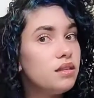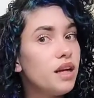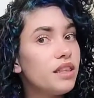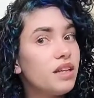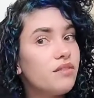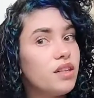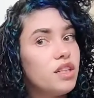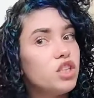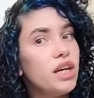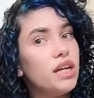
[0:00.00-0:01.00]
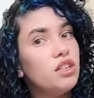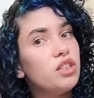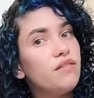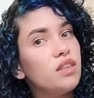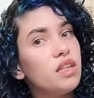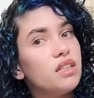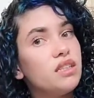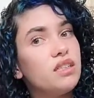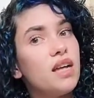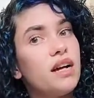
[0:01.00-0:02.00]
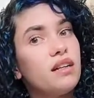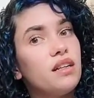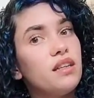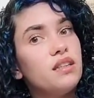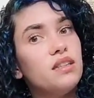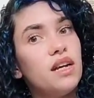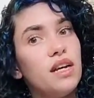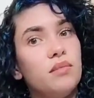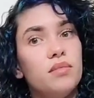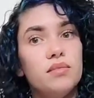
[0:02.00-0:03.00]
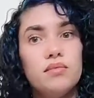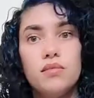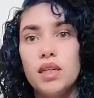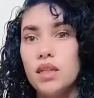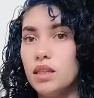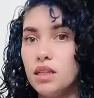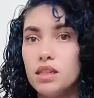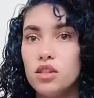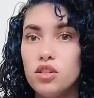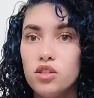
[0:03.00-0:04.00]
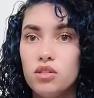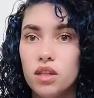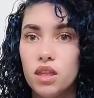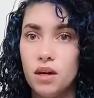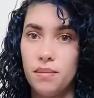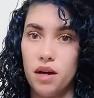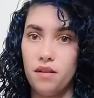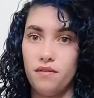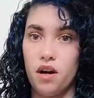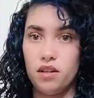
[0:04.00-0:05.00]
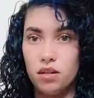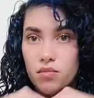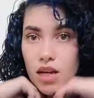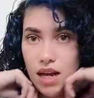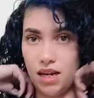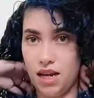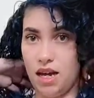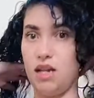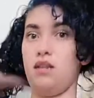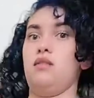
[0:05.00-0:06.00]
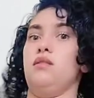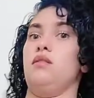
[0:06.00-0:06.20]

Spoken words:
Nothing really changed. Everything is exactly the same. This is usually the amount of volume that I get.